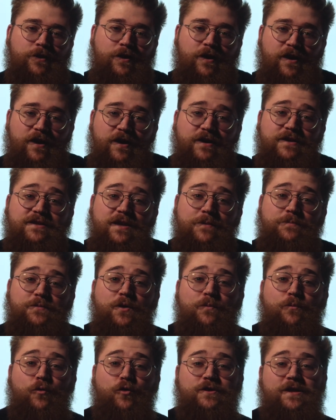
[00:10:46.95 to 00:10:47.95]
and accept
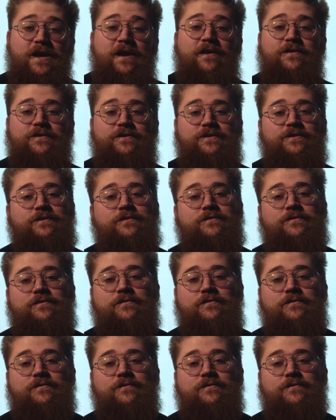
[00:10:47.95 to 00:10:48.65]
our mortality,